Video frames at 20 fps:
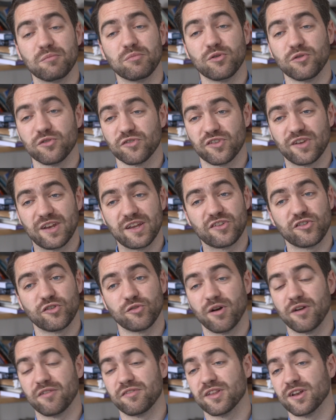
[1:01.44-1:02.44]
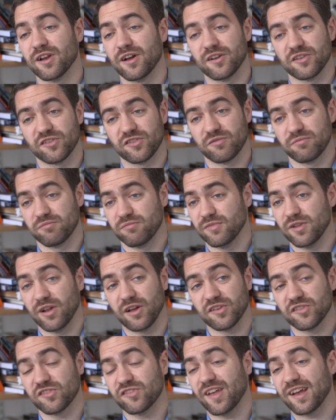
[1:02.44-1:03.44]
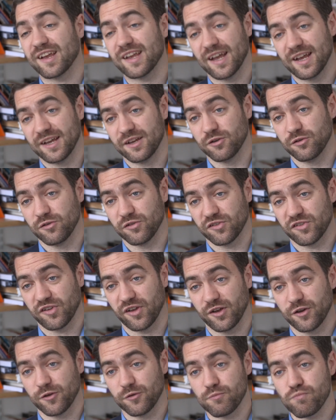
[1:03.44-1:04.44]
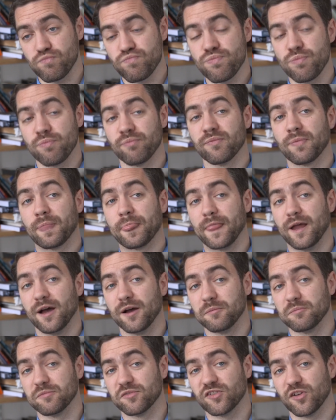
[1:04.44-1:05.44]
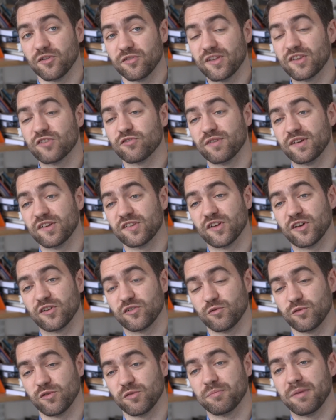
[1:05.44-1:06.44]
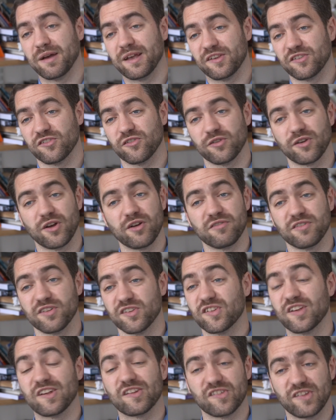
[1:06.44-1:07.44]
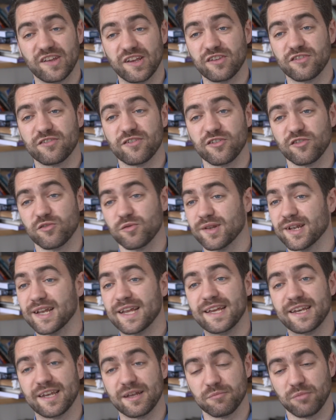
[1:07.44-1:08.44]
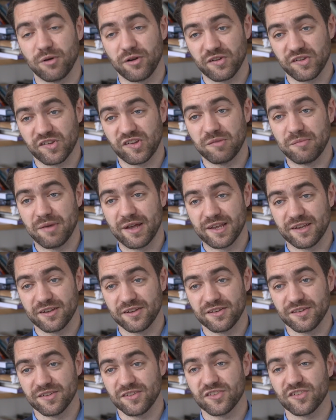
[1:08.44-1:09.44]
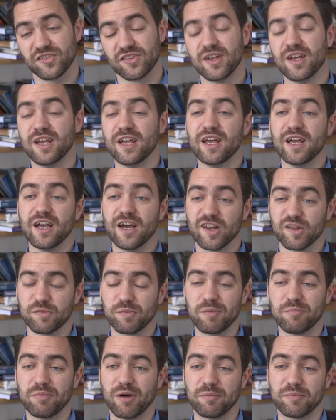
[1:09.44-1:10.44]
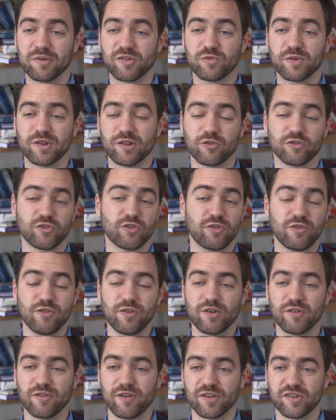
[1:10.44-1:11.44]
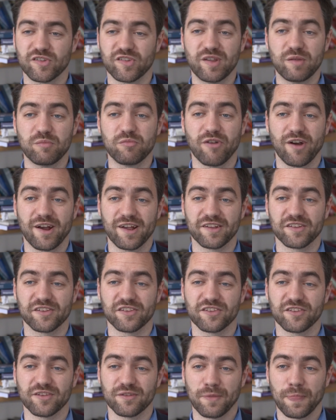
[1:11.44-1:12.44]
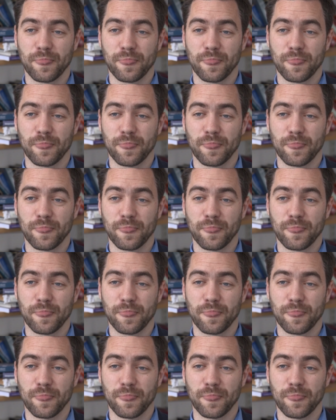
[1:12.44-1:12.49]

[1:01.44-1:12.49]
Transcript: important issue over the last decade or so. So this research was based on over 60 interviews with leading policymakers and has been published with Oxford University Press.